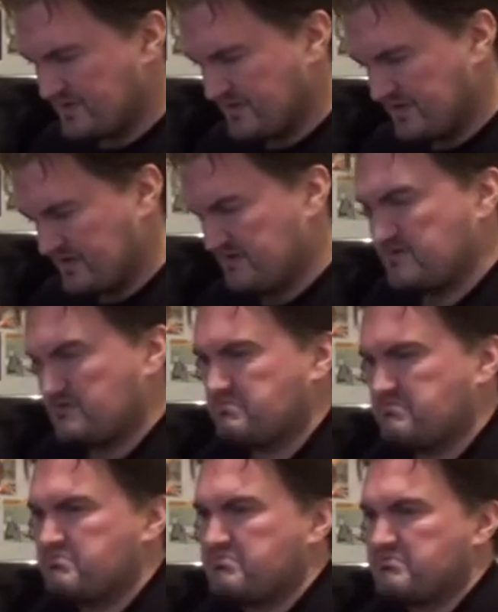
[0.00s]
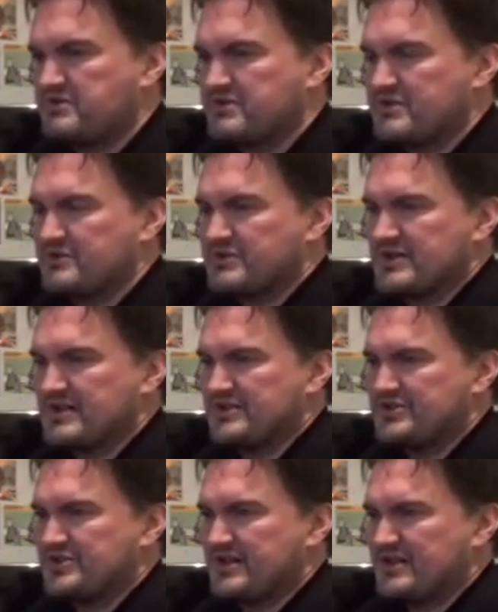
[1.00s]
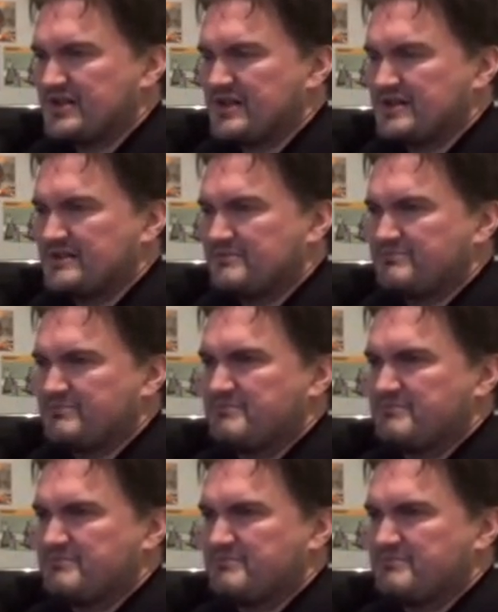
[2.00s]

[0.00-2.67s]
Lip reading: the socialite chick kind of